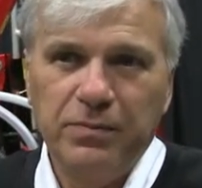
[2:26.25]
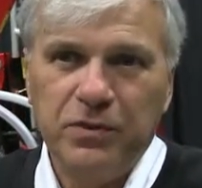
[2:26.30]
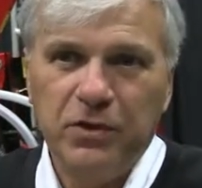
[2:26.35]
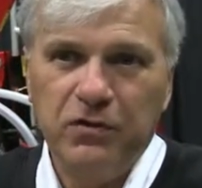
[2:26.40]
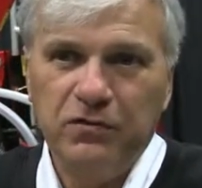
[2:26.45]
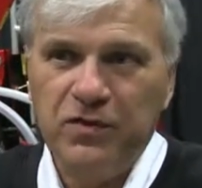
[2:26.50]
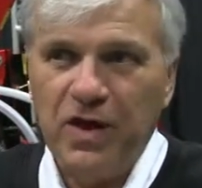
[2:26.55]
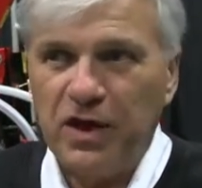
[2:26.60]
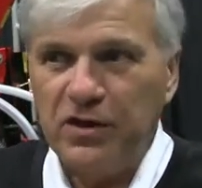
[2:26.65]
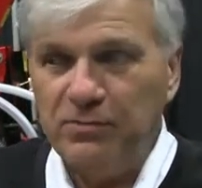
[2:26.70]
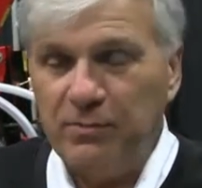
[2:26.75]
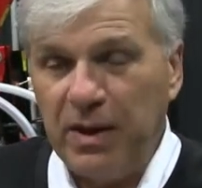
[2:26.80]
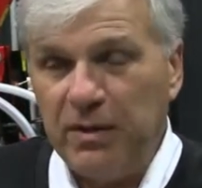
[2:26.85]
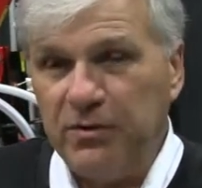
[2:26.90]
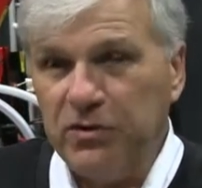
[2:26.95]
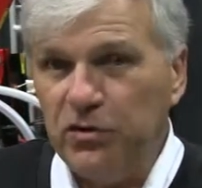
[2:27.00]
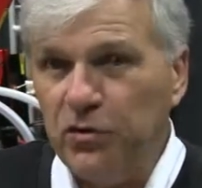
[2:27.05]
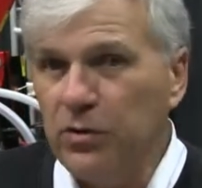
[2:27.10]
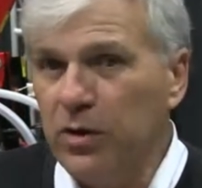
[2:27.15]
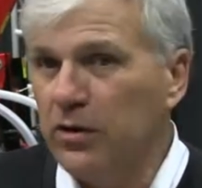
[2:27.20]
You've got
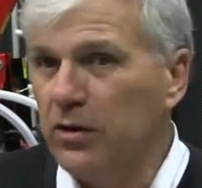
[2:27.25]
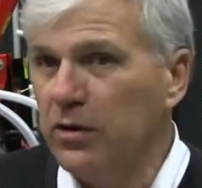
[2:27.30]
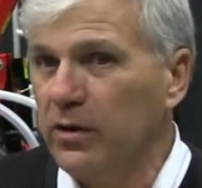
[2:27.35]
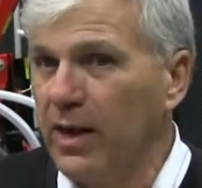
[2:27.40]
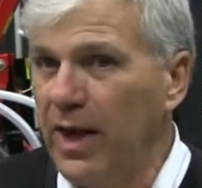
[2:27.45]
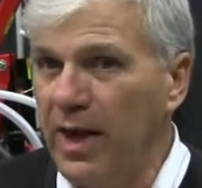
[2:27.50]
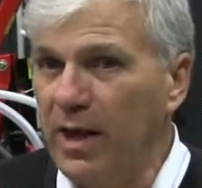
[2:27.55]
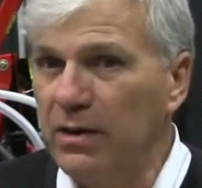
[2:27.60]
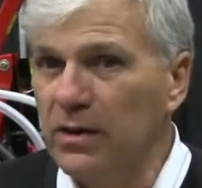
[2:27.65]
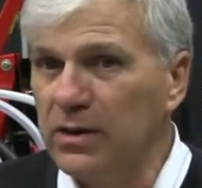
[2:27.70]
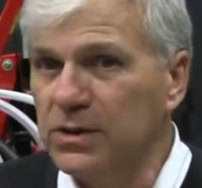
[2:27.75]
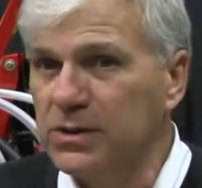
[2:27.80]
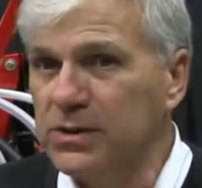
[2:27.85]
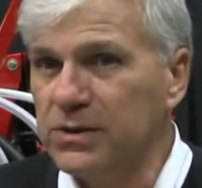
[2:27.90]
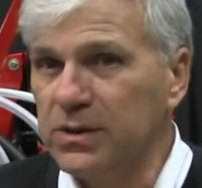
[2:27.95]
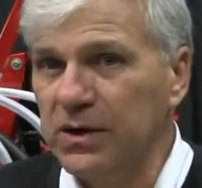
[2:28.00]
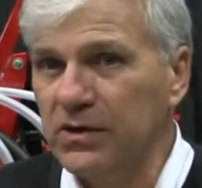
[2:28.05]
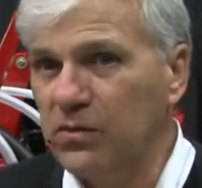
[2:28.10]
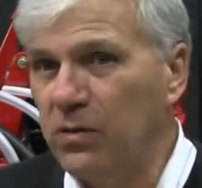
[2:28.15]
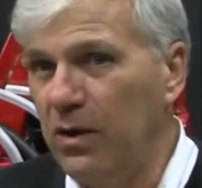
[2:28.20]
maybe 200 gallons
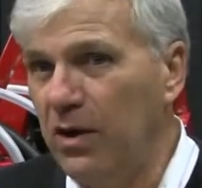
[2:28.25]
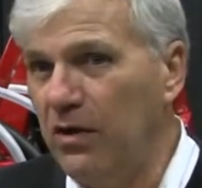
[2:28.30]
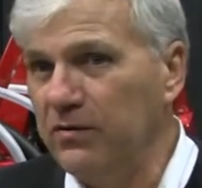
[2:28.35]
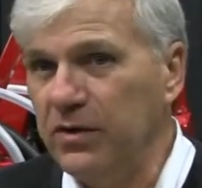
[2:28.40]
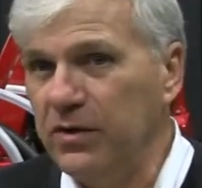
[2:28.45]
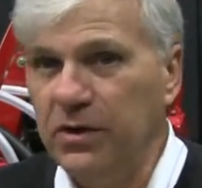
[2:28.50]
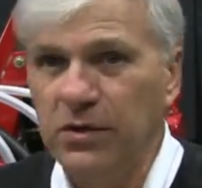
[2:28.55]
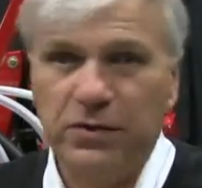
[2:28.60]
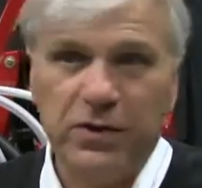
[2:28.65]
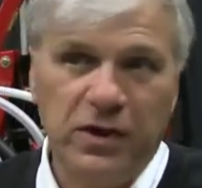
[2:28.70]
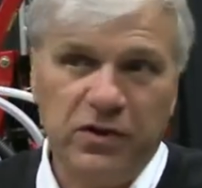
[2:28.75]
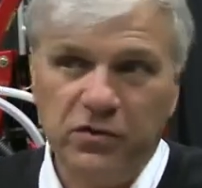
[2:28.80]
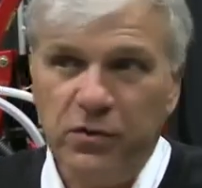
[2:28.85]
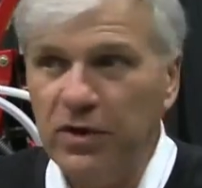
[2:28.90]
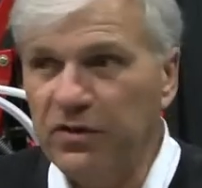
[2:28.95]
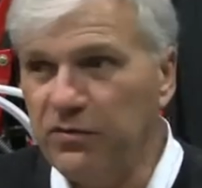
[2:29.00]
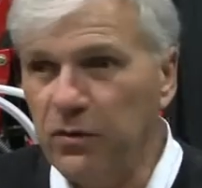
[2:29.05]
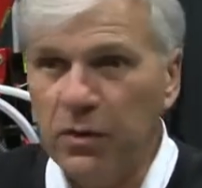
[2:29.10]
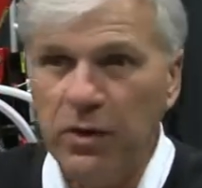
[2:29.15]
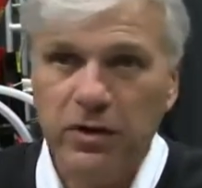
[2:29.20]
at 12, you've got
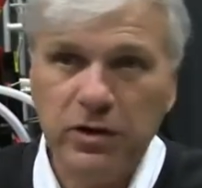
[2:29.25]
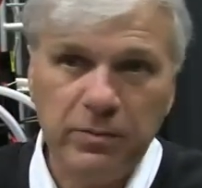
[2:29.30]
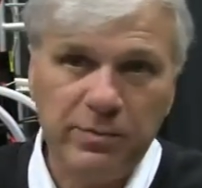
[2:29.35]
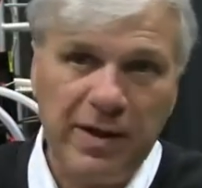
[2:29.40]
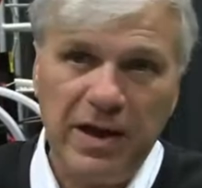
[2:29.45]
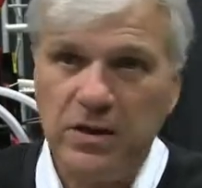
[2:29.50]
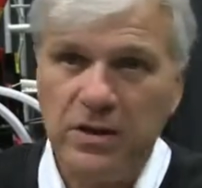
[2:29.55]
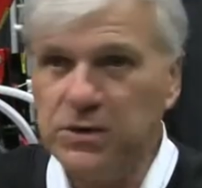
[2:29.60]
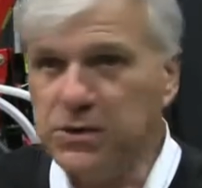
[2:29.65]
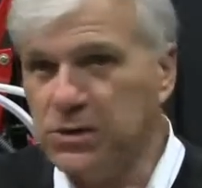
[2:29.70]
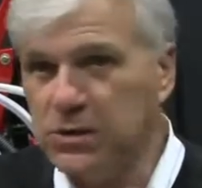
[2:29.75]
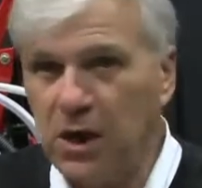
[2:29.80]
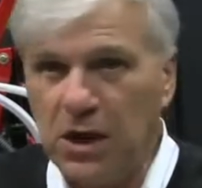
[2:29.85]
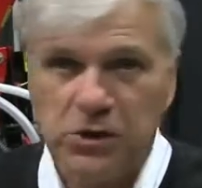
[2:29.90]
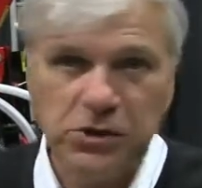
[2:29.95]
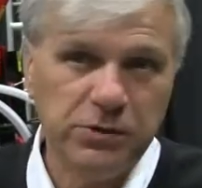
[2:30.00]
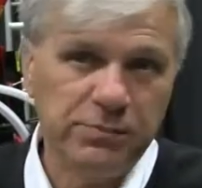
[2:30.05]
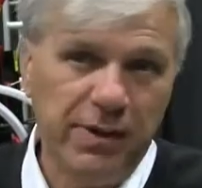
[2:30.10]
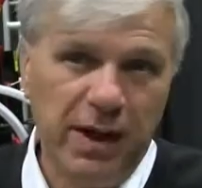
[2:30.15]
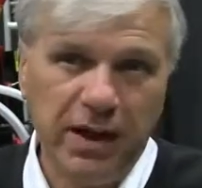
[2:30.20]
2,400 pounds
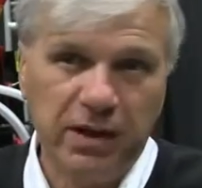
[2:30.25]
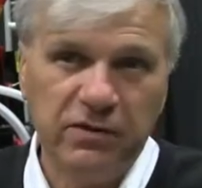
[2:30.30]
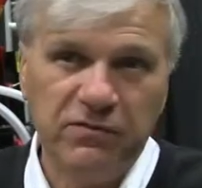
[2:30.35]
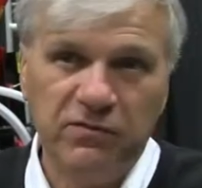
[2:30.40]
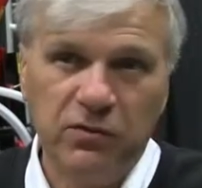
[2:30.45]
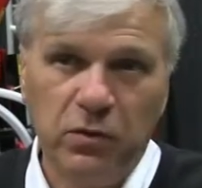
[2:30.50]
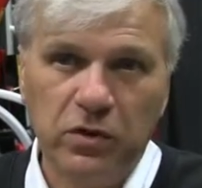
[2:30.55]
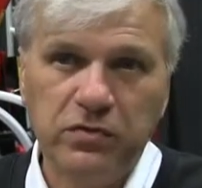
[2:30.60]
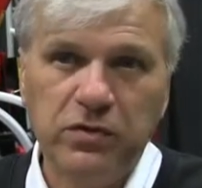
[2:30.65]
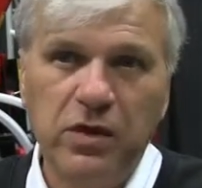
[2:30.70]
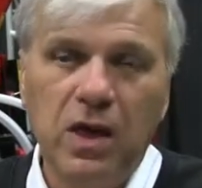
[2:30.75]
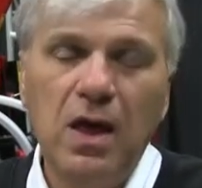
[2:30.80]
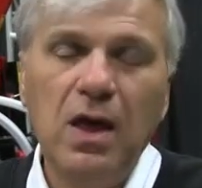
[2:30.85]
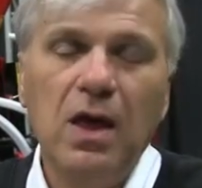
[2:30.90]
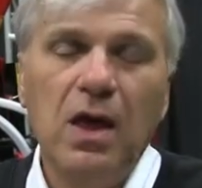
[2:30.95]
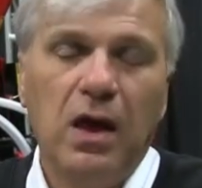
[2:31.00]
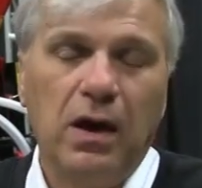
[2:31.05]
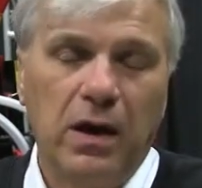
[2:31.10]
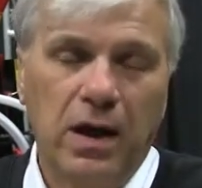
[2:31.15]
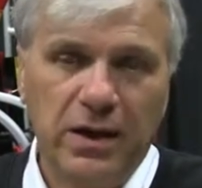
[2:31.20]
sloshing back and forth,
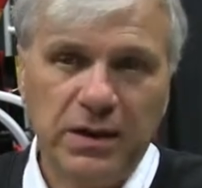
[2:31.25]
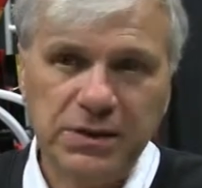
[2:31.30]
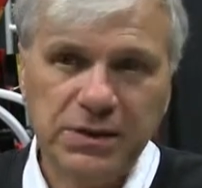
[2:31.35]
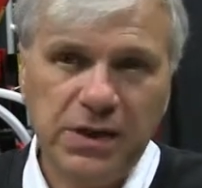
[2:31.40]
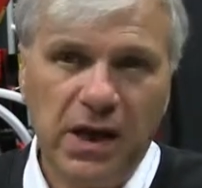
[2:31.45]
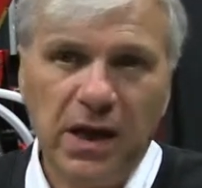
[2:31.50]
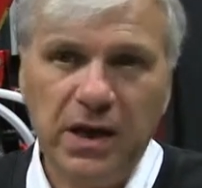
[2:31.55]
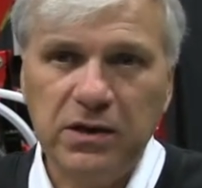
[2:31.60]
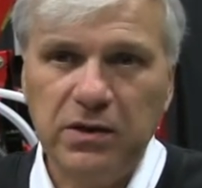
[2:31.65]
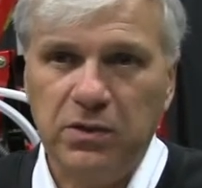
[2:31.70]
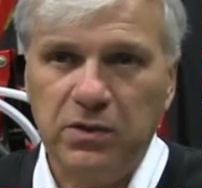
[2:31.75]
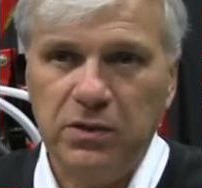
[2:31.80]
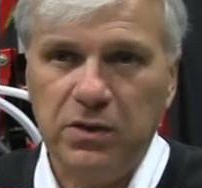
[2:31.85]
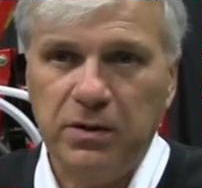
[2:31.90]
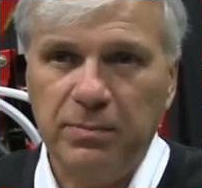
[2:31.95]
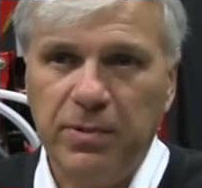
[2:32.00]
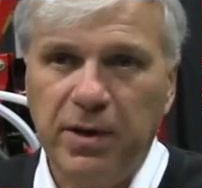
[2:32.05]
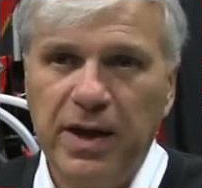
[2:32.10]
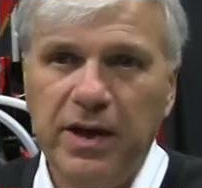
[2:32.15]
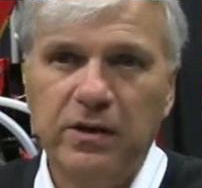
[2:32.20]
a lot of side load on
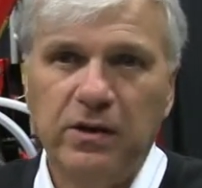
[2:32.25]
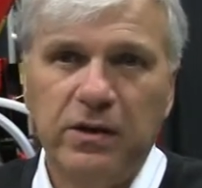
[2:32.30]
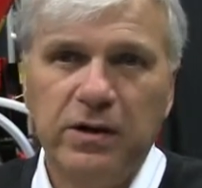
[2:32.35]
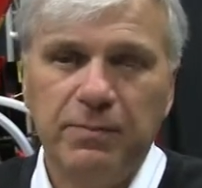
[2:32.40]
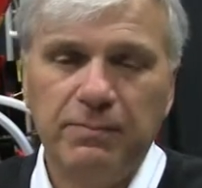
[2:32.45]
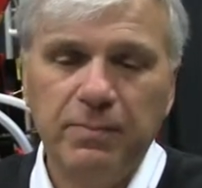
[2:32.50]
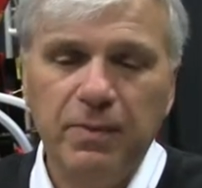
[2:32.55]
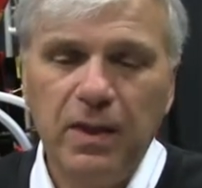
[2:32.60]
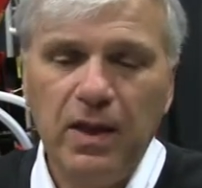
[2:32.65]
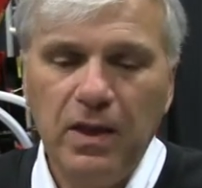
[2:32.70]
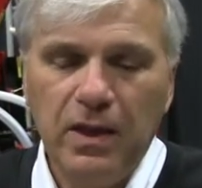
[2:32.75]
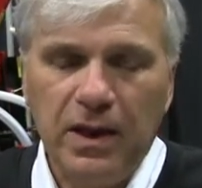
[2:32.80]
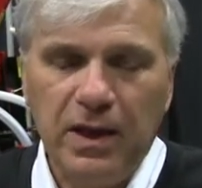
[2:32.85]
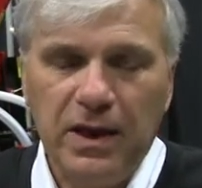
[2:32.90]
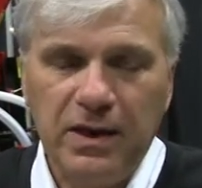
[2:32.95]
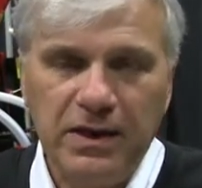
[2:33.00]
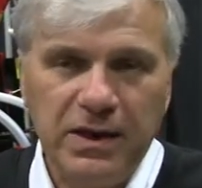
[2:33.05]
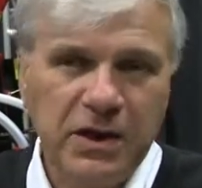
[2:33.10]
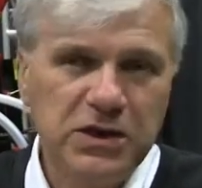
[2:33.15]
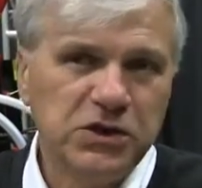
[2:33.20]
a planter, and
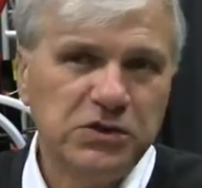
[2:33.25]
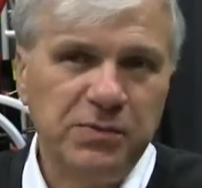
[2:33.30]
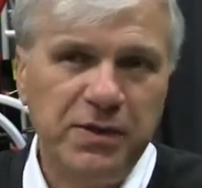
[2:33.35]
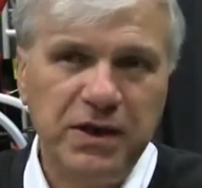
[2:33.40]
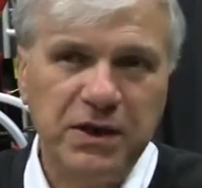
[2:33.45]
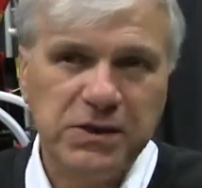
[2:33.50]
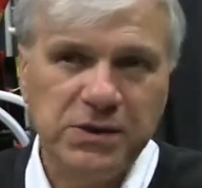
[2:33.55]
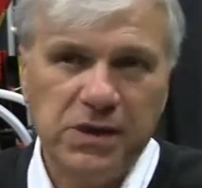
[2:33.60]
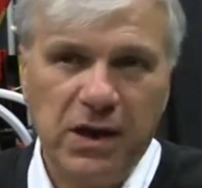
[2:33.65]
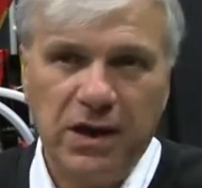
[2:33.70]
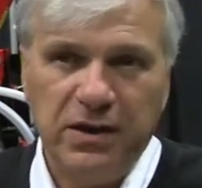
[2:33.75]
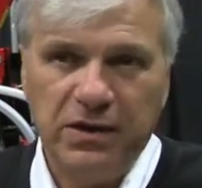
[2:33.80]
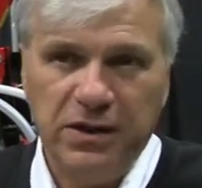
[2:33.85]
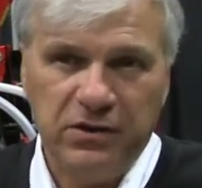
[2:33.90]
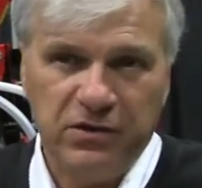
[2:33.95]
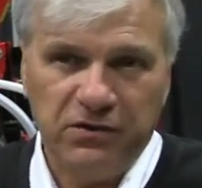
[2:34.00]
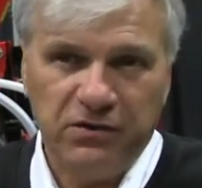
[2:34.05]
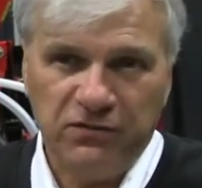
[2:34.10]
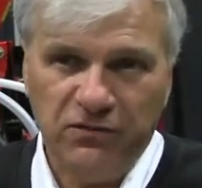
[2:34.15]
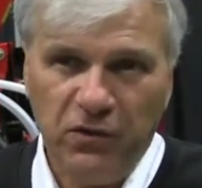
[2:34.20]
it needs to be designed
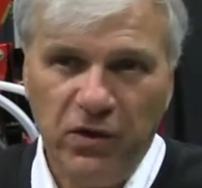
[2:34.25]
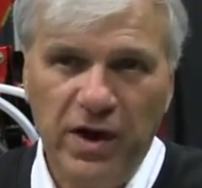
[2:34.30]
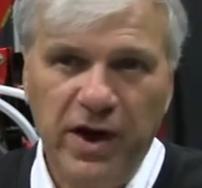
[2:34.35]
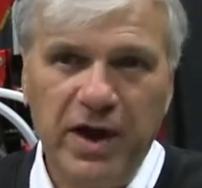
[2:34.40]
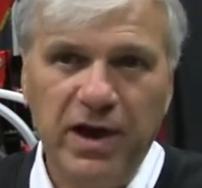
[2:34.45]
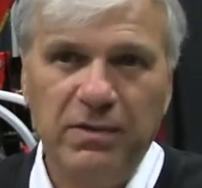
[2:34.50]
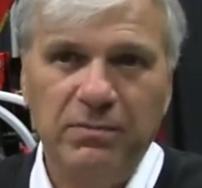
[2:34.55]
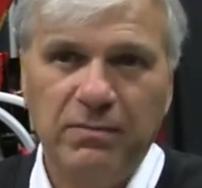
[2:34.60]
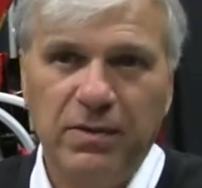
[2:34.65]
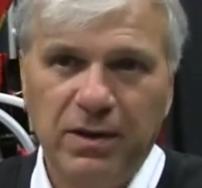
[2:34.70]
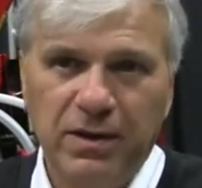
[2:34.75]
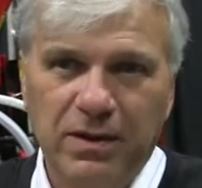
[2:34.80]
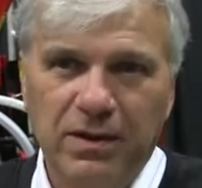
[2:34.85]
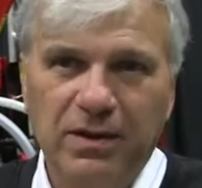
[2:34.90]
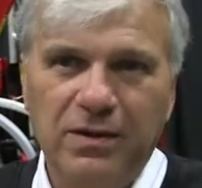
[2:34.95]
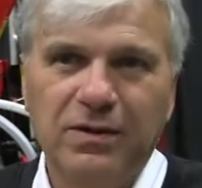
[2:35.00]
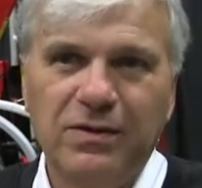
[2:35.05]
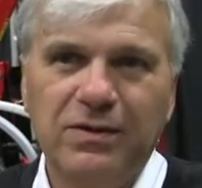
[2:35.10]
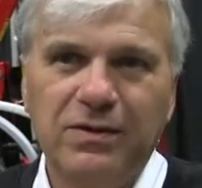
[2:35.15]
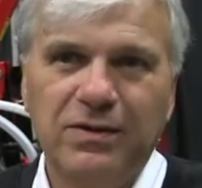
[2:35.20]
into the frame
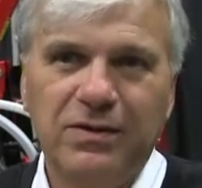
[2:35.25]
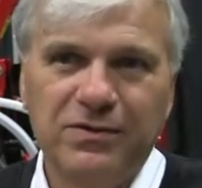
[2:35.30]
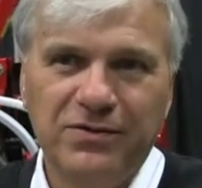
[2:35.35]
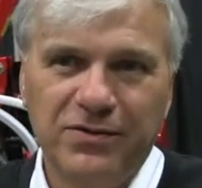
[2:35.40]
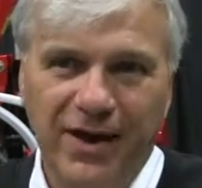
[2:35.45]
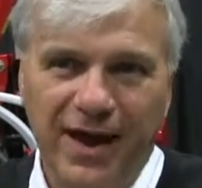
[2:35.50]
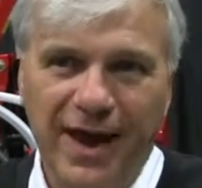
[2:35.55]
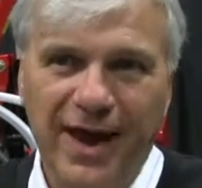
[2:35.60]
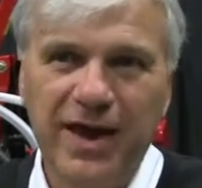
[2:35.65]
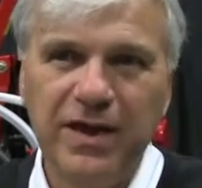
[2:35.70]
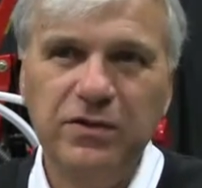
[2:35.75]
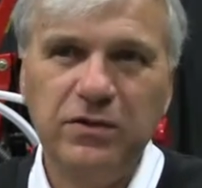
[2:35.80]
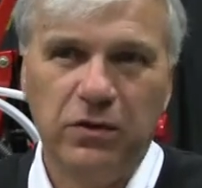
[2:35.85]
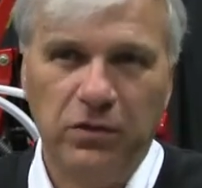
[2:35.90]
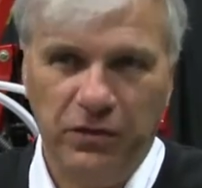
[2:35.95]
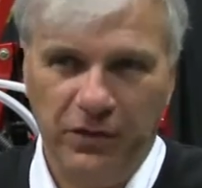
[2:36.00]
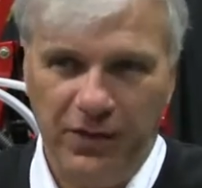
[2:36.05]
to handle